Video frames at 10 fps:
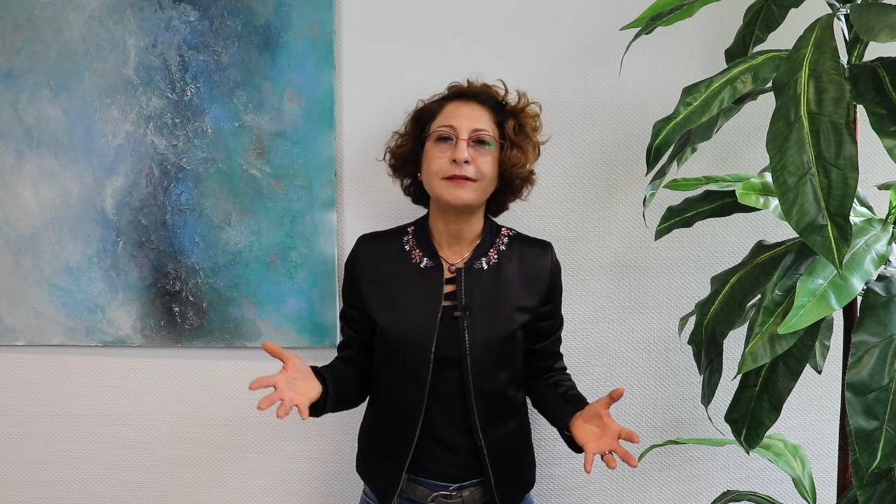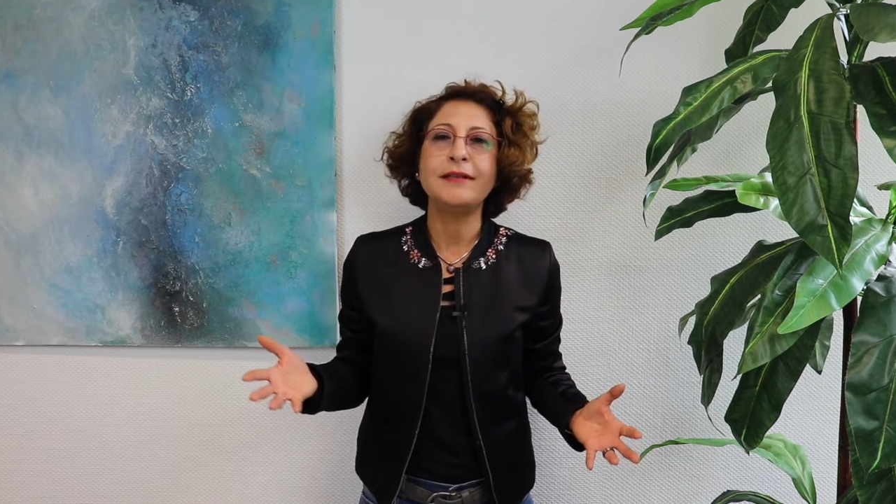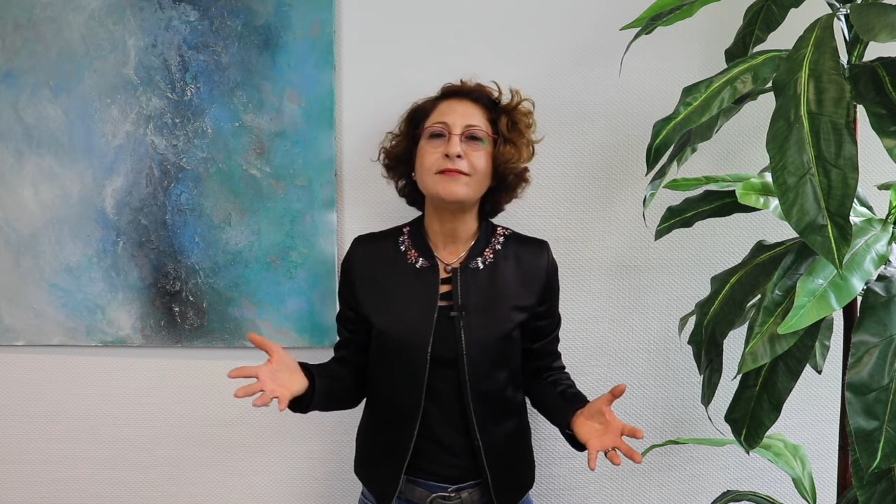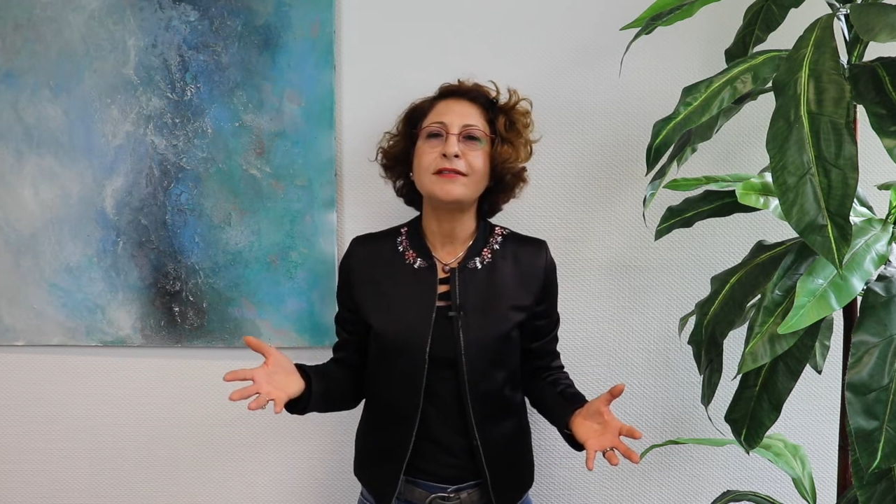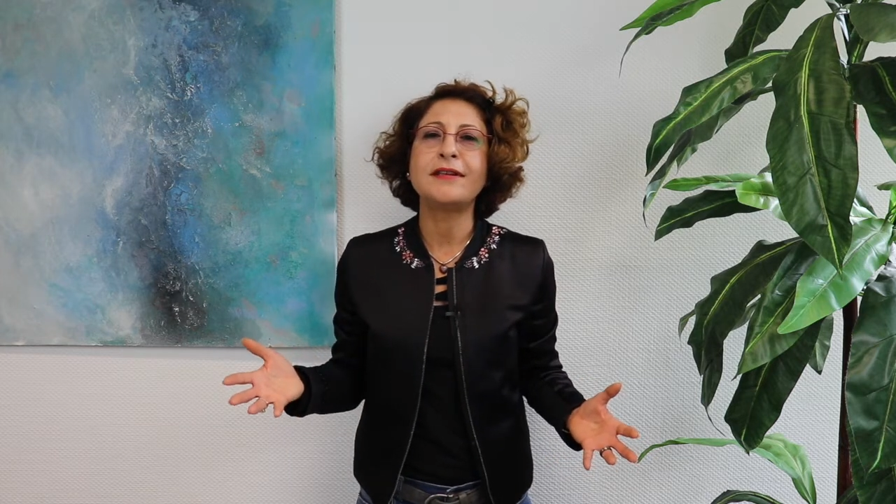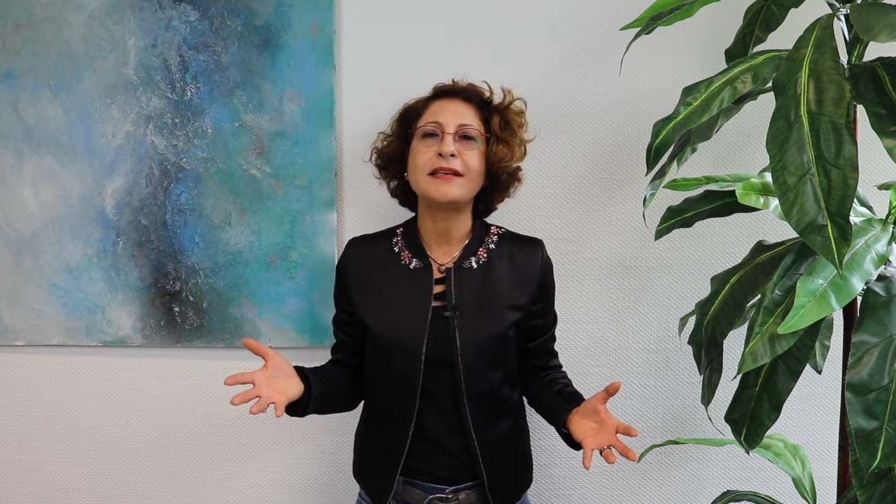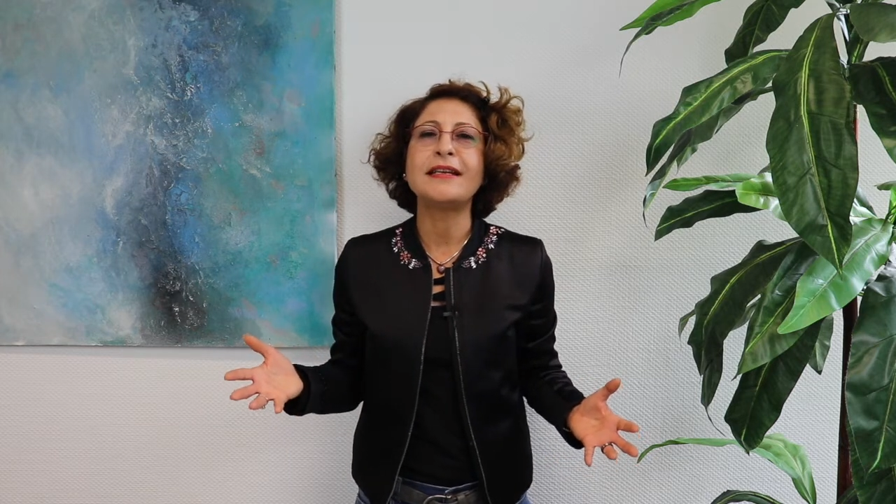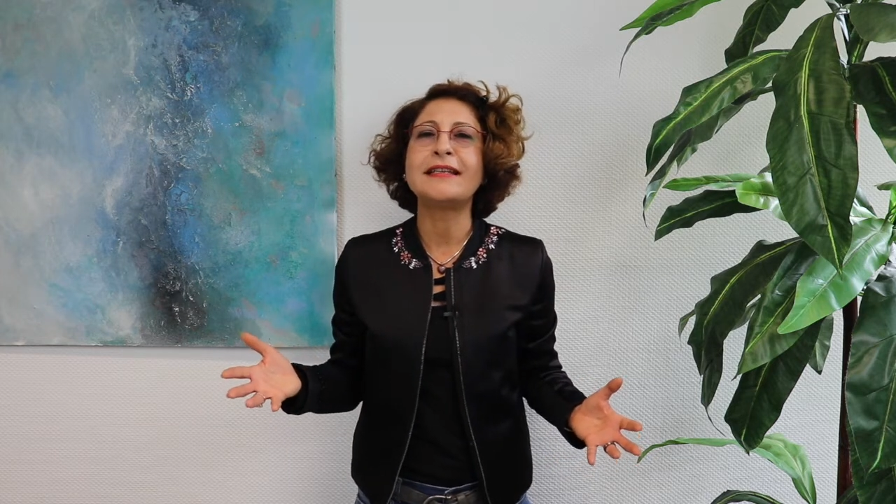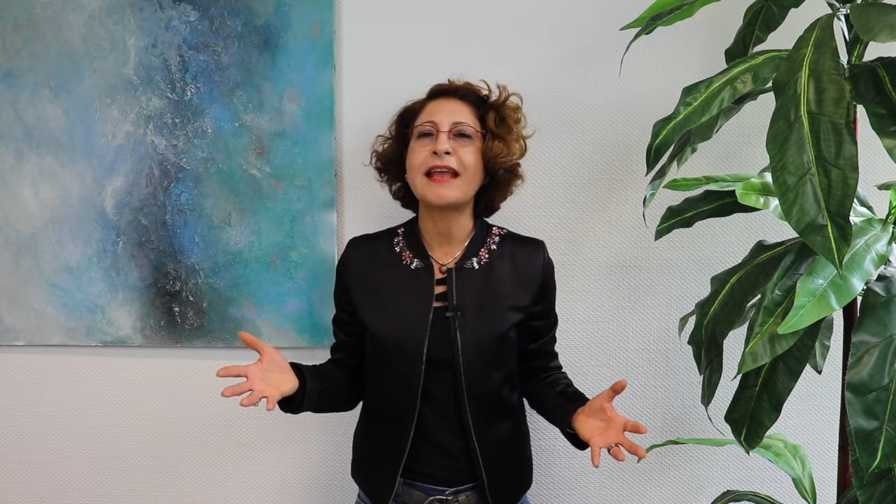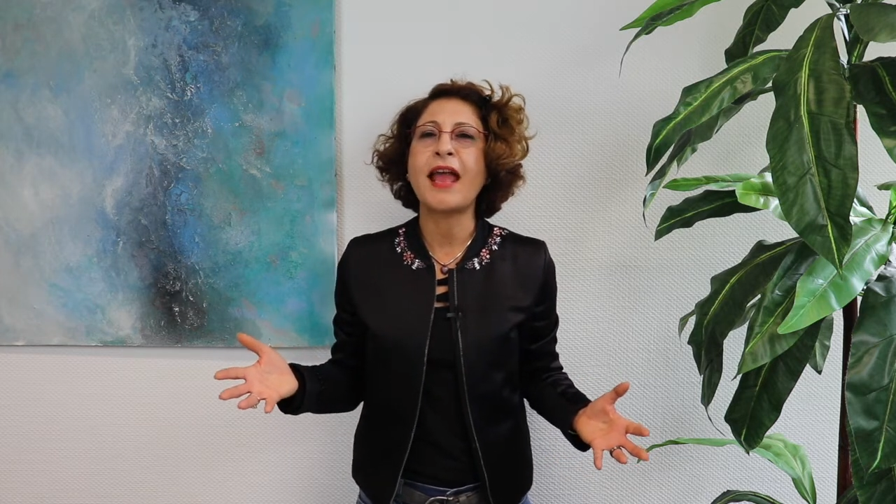lived in an
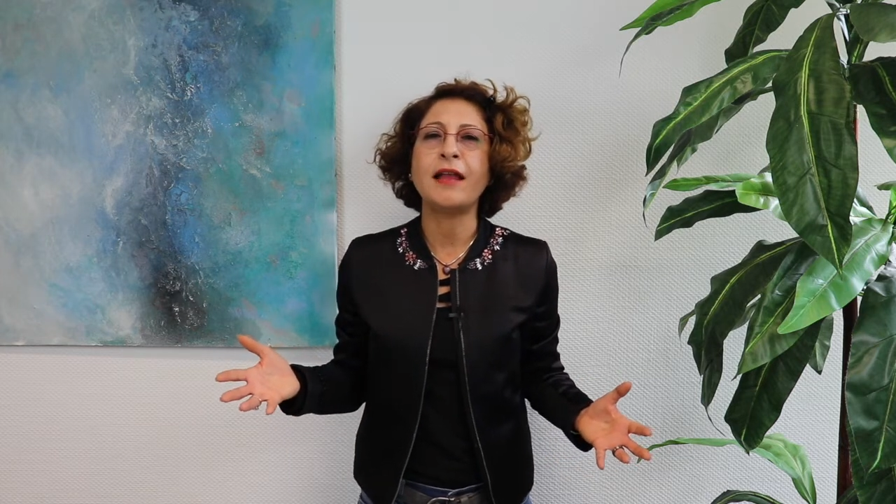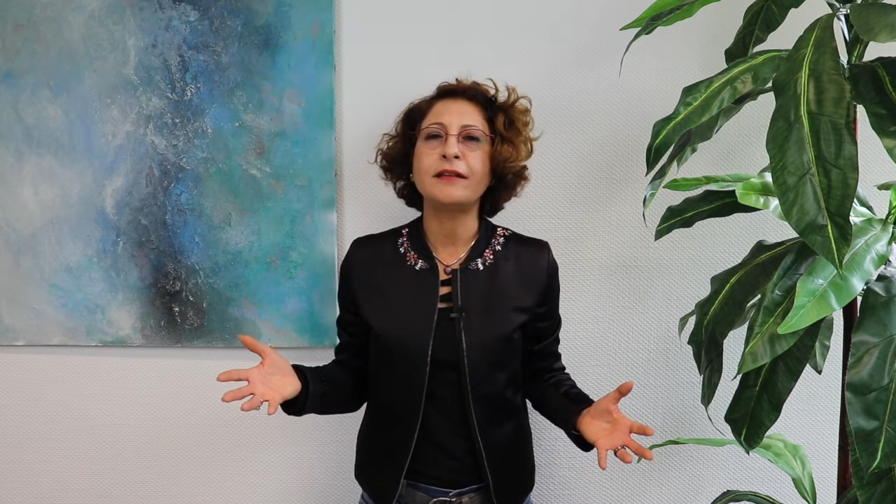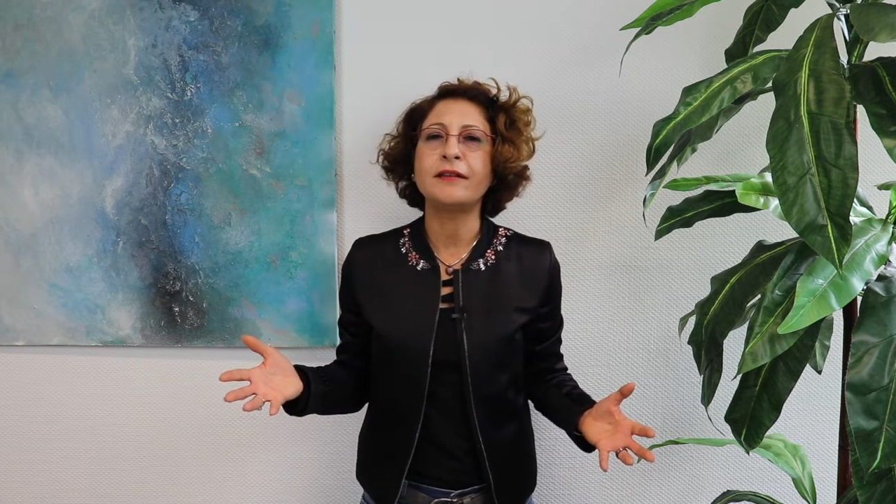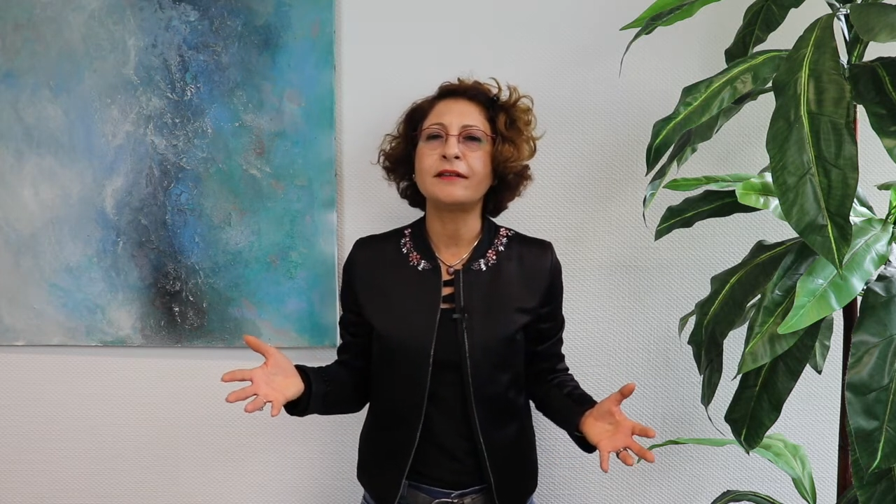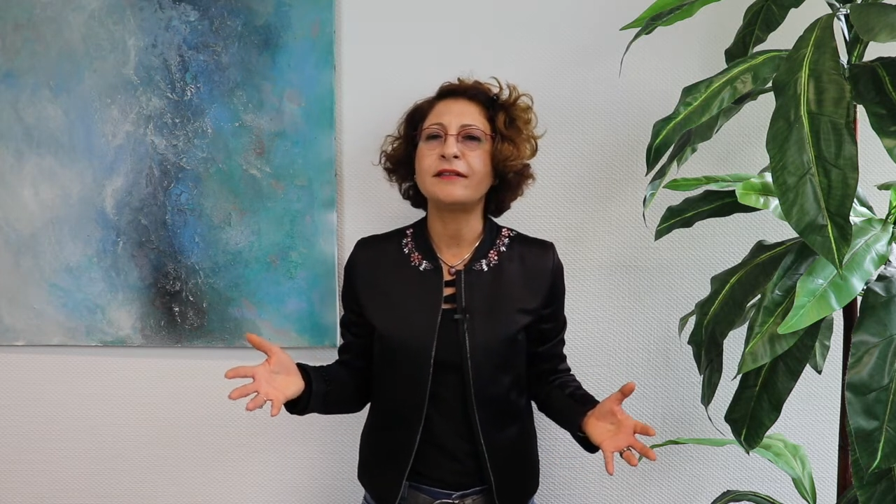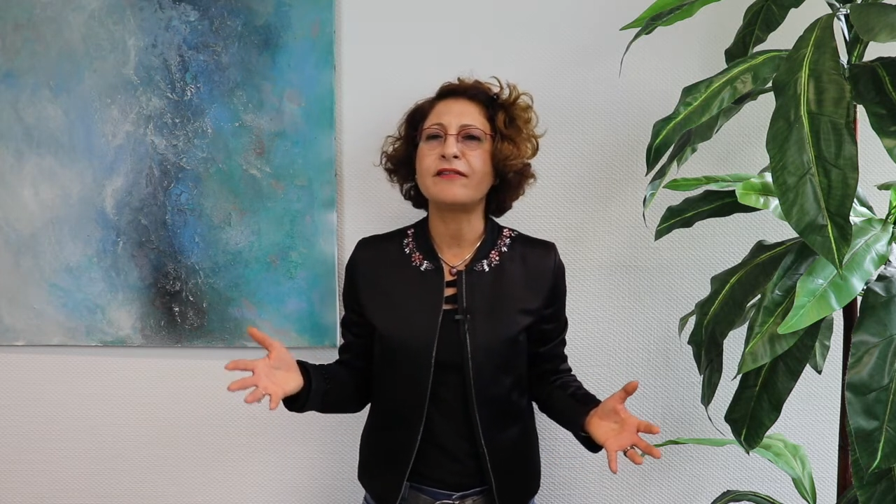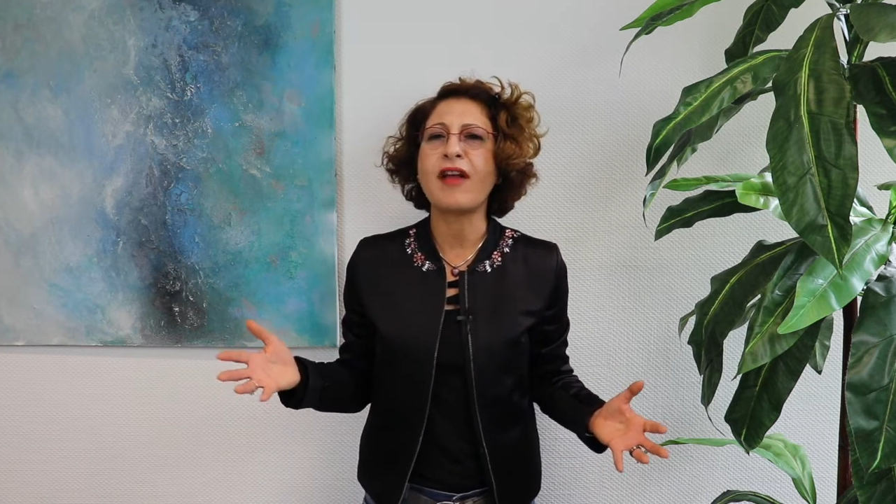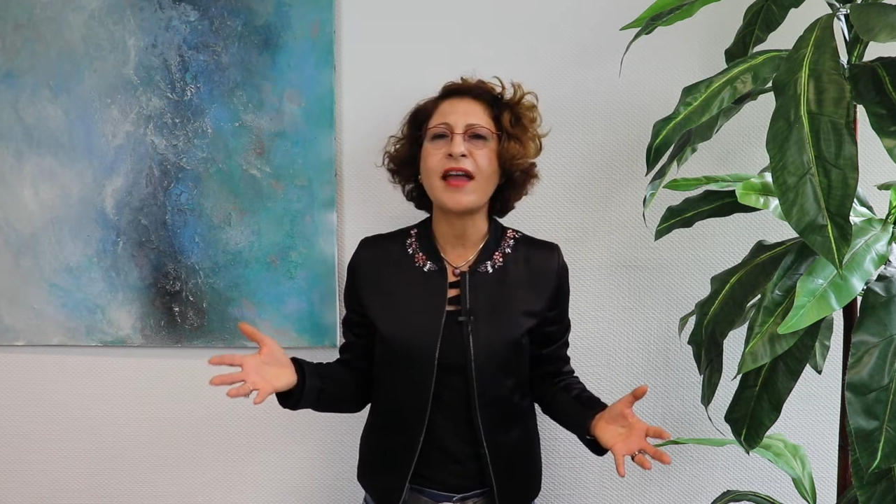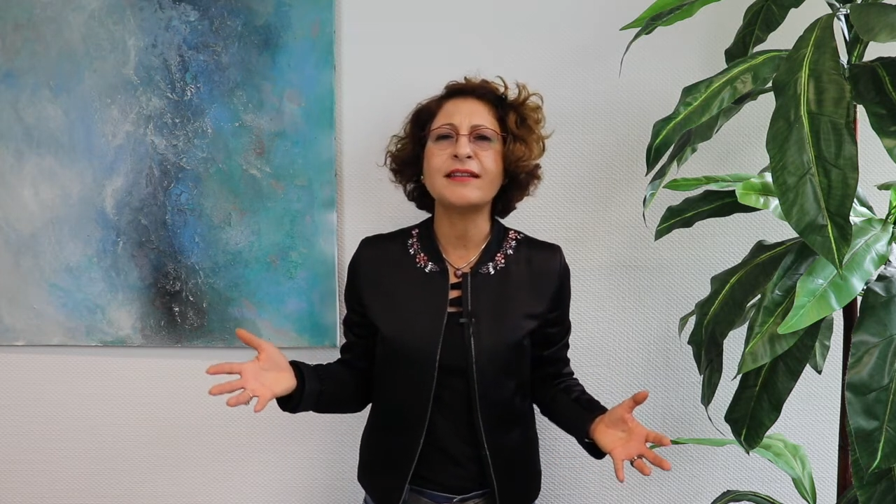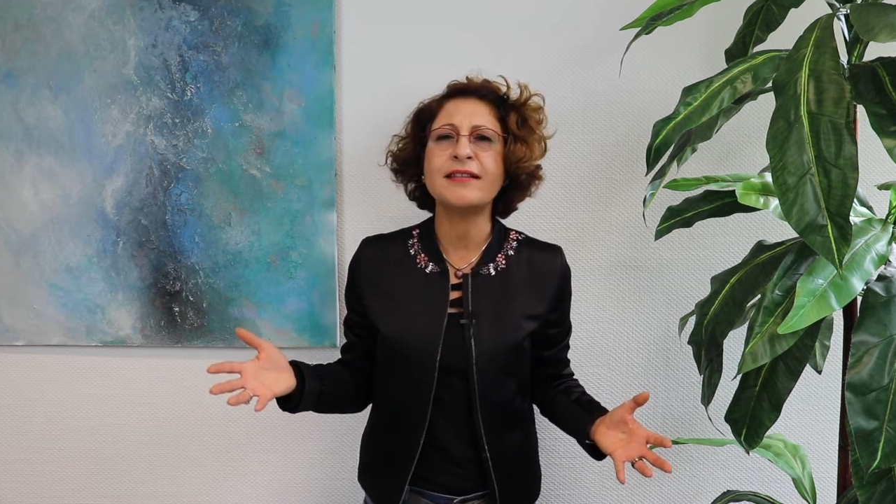Italian
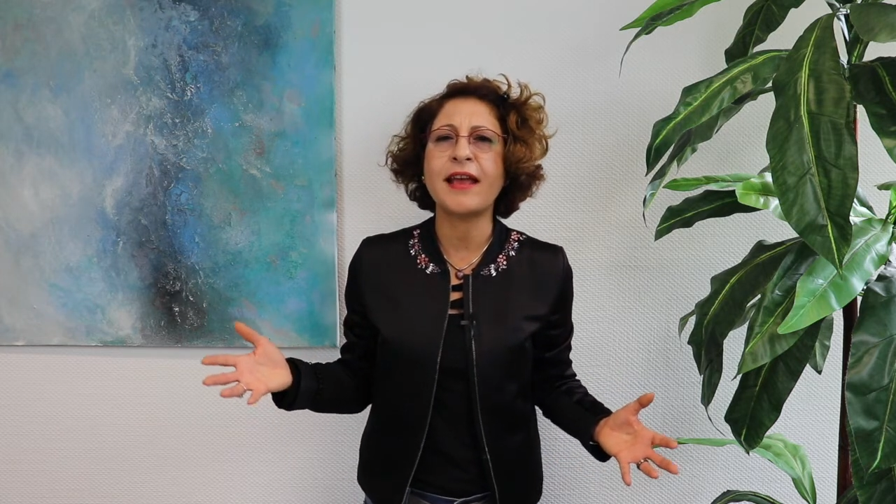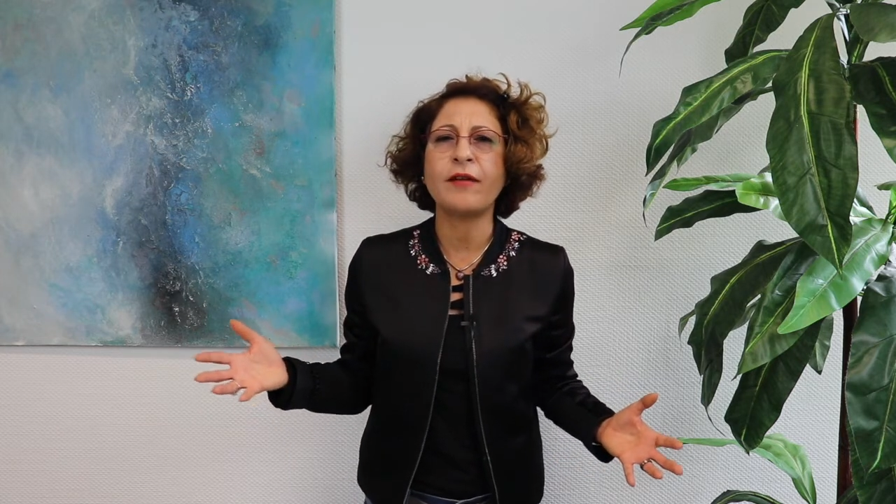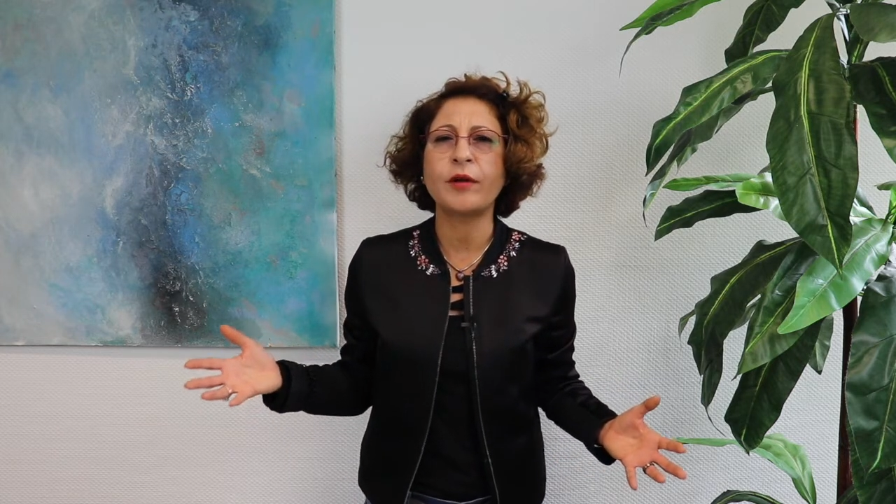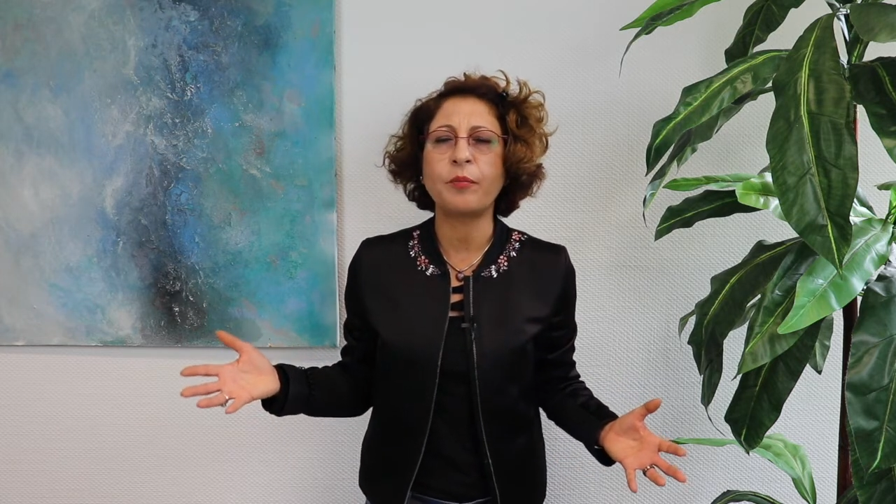rundown